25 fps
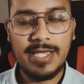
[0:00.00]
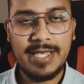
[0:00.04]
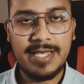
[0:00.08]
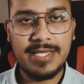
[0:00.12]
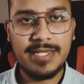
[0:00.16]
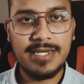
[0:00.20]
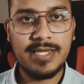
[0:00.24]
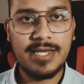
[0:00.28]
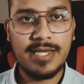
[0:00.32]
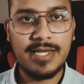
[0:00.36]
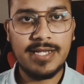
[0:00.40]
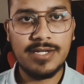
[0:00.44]

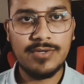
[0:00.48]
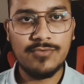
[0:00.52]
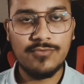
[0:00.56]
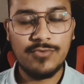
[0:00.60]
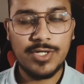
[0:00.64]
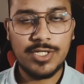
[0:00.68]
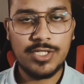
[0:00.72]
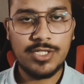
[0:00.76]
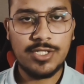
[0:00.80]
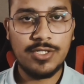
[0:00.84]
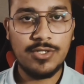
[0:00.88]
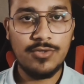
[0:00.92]
area in
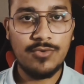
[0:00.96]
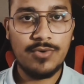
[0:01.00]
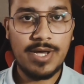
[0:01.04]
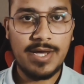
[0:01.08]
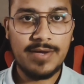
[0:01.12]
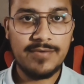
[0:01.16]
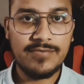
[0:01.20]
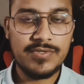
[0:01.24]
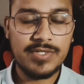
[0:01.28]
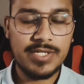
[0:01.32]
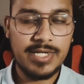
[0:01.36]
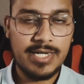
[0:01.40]
which you
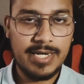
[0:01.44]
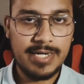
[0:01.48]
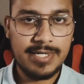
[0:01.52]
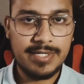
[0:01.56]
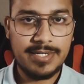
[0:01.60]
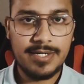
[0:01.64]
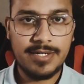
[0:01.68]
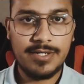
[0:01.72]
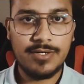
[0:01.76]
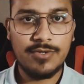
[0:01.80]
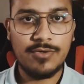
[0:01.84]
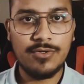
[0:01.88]
have
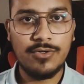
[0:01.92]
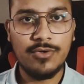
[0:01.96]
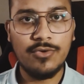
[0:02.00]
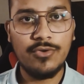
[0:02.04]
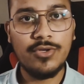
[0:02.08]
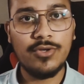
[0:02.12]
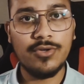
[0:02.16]
selected to do